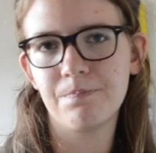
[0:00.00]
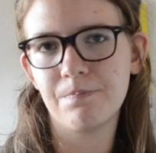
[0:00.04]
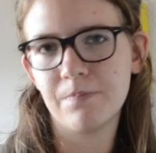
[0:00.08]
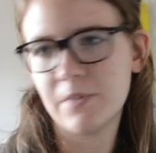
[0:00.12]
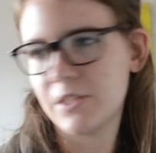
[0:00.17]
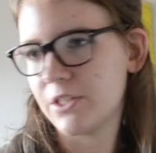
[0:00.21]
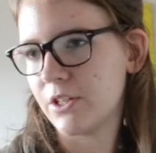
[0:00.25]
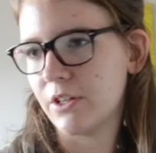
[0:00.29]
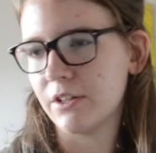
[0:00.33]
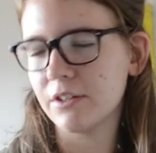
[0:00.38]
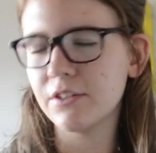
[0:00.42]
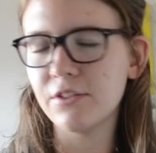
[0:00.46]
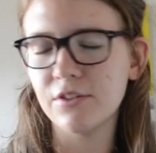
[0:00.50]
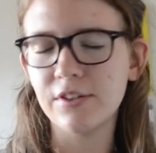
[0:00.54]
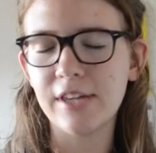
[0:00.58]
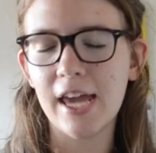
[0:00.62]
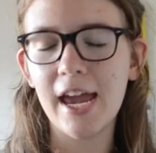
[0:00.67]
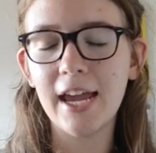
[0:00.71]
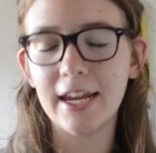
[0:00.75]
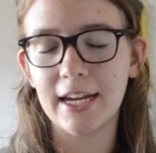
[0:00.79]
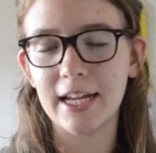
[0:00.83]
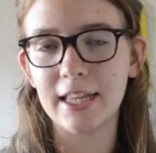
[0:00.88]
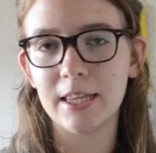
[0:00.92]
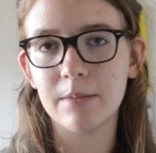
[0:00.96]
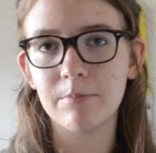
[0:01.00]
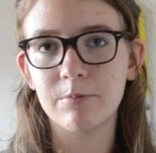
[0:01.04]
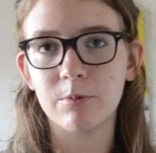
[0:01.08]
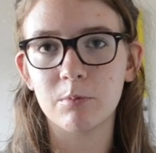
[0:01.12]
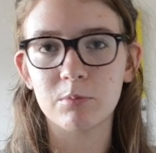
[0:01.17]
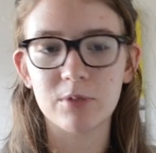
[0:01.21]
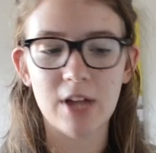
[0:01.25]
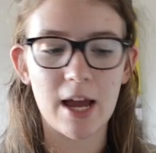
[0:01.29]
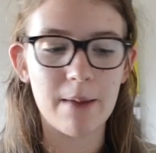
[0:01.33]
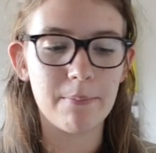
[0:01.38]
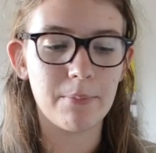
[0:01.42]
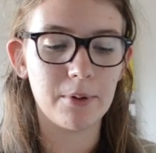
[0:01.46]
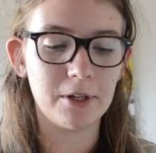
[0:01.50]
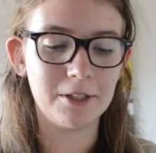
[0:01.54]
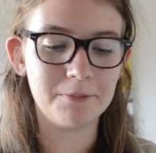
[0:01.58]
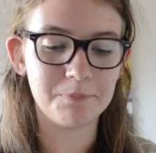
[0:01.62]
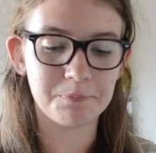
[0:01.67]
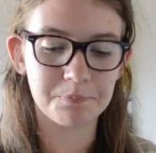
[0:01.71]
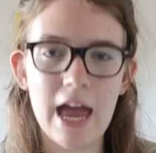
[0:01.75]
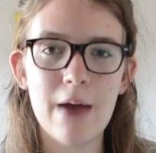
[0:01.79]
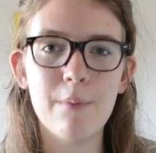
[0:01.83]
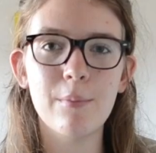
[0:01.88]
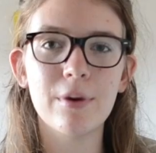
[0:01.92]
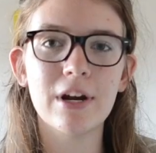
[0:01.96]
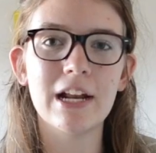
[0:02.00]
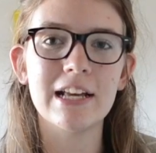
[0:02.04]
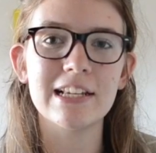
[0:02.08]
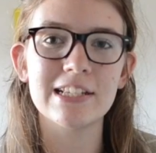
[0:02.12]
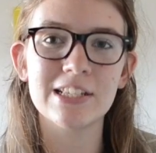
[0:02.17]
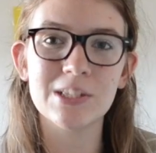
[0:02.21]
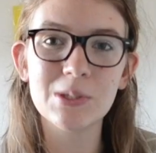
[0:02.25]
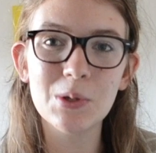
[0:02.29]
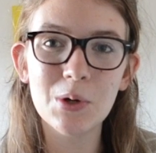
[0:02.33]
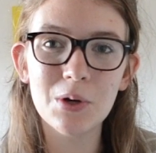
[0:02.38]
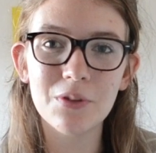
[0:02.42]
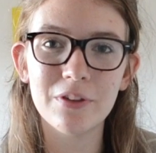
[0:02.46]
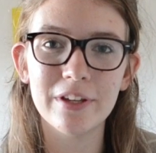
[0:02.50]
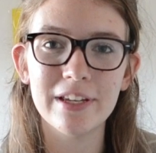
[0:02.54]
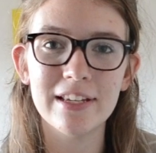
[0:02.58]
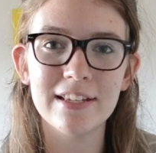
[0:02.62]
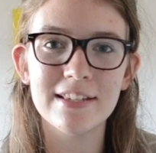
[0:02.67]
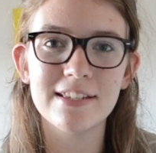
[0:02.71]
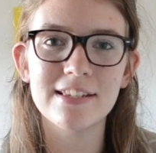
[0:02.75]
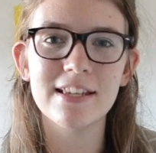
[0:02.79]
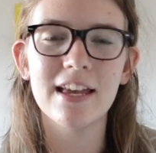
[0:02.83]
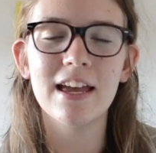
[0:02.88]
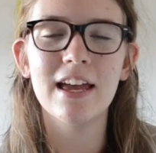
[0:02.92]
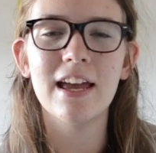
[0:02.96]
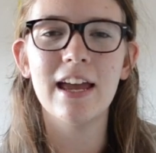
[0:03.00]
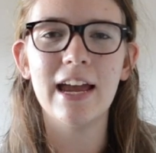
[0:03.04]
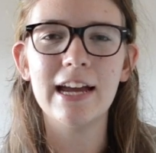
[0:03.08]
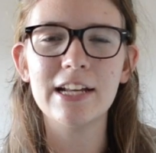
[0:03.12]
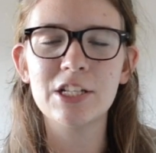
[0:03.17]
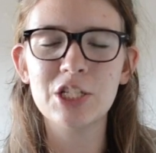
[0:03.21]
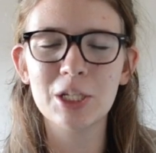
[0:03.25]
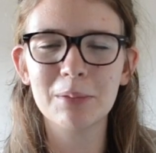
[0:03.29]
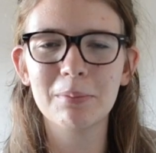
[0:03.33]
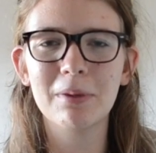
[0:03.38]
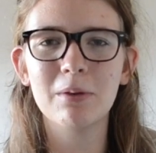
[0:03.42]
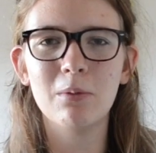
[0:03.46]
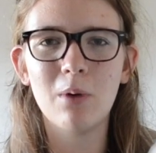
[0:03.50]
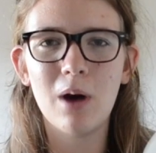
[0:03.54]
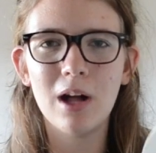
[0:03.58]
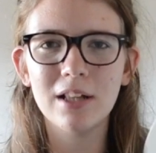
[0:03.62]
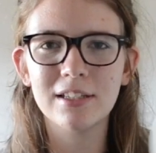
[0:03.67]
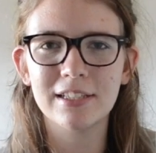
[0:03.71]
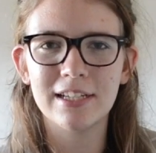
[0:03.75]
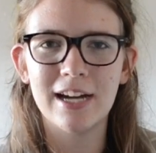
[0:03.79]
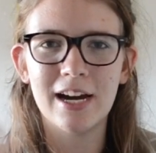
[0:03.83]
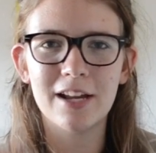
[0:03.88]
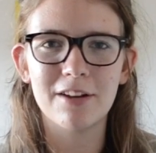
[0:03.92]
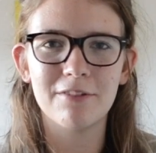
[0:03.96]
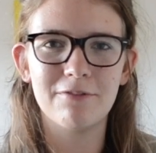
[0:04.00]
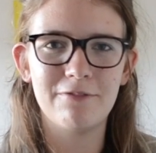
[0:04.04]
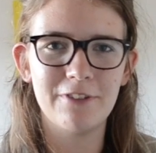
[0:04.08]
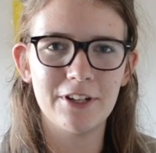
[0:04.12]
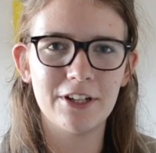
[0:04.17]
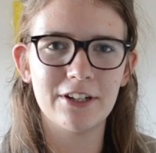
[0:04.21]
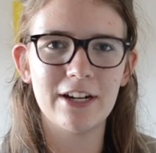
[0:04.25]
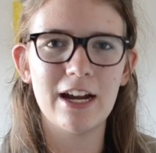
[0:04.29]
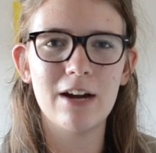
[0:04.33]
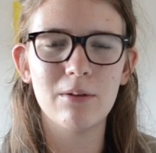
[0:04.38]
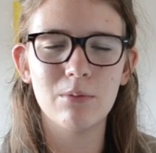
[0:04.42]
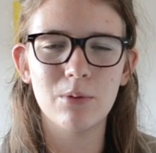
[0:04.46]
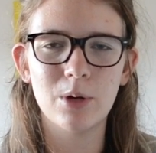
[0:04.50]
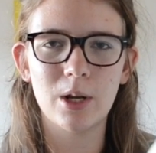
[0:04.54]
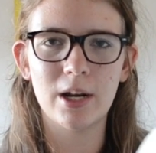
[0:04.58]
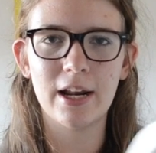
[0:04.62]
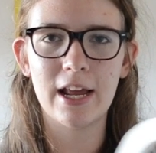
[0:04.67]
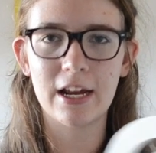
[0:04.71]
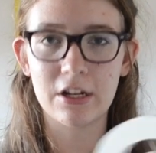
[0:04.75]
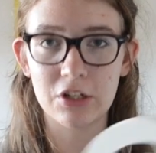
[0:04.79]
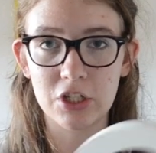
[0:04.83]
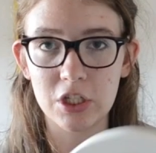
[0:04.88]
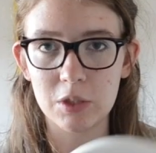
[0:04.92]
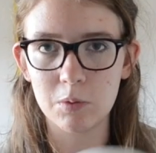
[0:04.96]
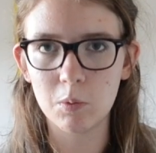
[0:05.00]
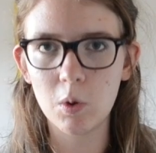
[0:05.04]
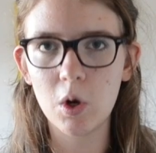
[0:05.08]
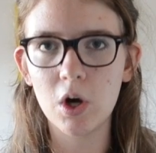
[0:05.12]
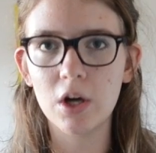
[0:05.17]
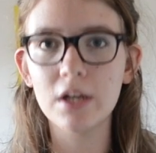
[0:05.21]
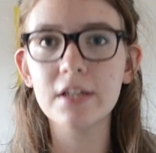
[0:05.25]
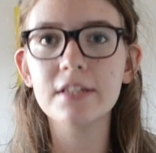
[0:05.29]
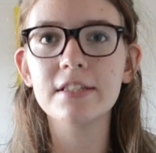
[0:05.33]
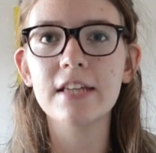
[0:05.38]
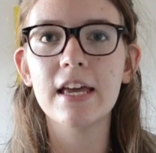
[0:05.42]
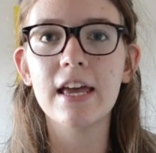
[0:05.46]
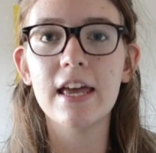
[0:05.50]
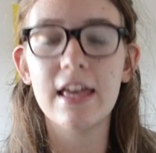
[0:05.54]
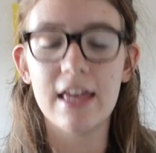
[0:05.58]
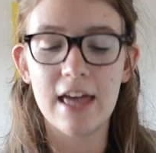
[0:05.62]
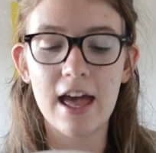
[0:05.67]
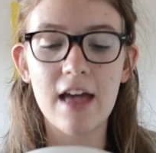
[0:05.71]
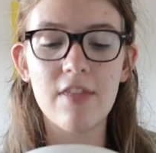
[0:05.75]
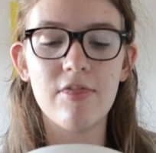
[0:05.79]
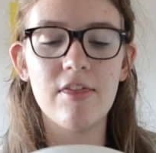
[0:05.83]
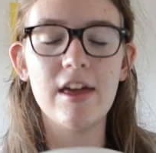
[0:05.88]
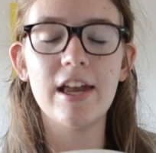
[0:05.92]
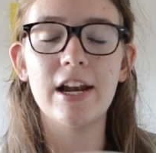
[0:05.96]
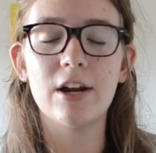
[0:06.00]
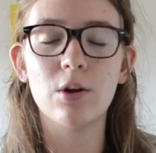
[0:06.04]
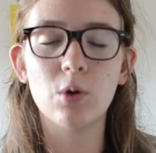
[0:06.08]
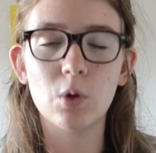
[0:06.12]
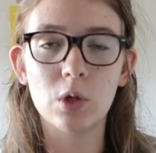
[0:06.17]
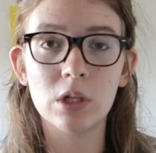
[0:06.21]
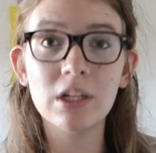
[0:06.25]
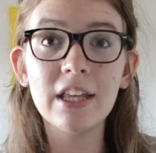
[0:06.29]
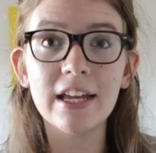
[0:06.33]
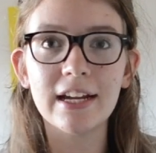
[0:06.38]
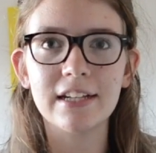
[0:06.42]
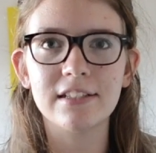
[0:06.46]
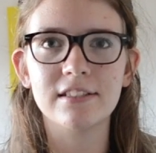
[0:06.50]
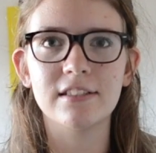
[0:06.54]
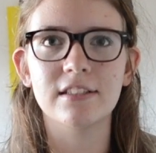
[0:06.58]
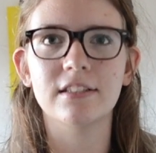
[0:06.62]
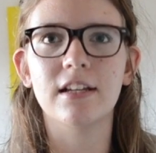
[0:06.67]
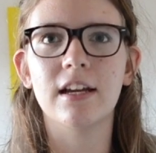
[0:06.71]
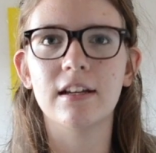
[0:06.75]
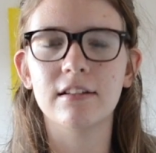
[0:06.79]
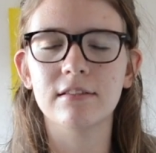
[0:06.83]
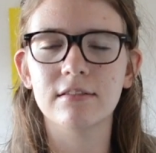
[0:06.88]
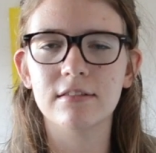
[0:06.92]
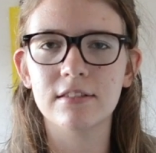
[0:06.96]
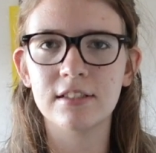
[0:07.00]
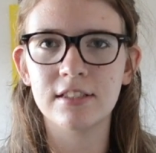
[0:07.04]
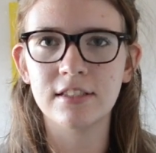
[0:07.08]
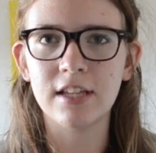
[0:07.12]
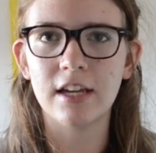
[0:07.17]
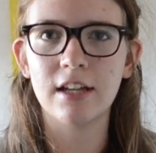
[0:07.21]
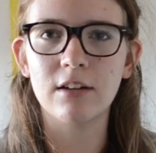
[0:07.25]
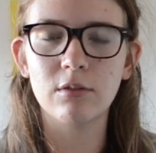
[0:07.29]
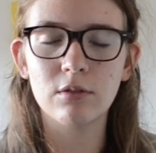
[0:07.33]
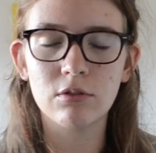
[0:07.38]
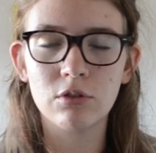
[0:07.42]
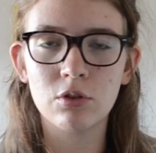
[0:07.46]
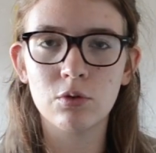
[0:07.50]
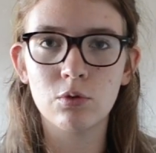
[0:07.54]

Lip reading: So you can get them from Typo. And when I saw this, it took me a while to kind of figure out what it actually was, and then it all clicked and I started